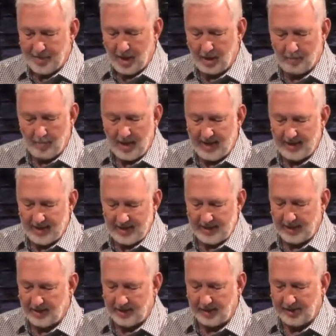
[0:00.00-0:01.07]
Our mind is
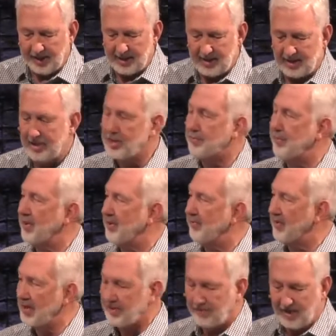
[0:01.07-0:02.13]
set on the things of the Spirit,
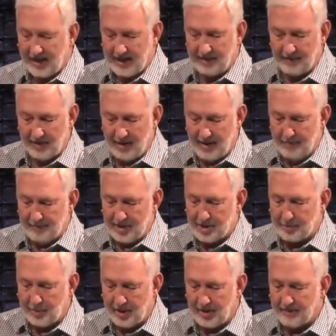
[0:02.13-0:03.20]
verse 5. The
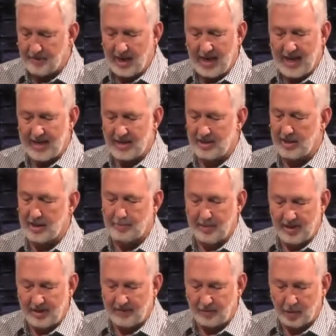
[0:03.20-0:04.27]
Spirit of God is the
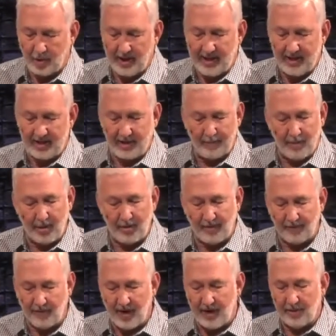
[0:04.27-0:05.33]
Spirit of Christ, and both the
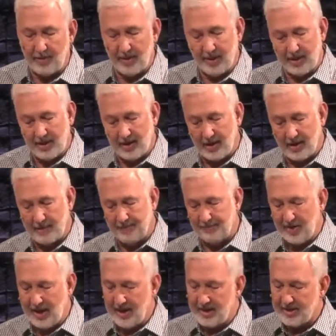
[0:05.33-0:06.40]
Father and the Son
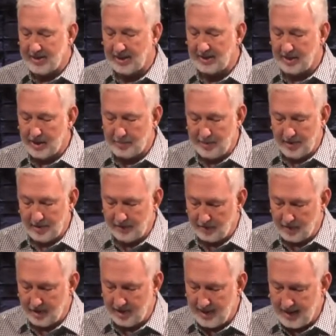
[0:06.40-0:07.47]
sent the Spirit,
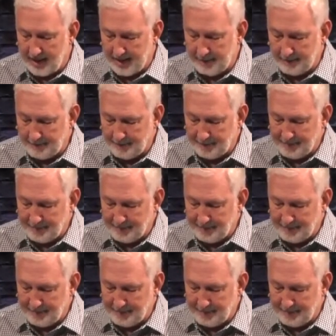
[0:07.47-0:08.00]
verse 9.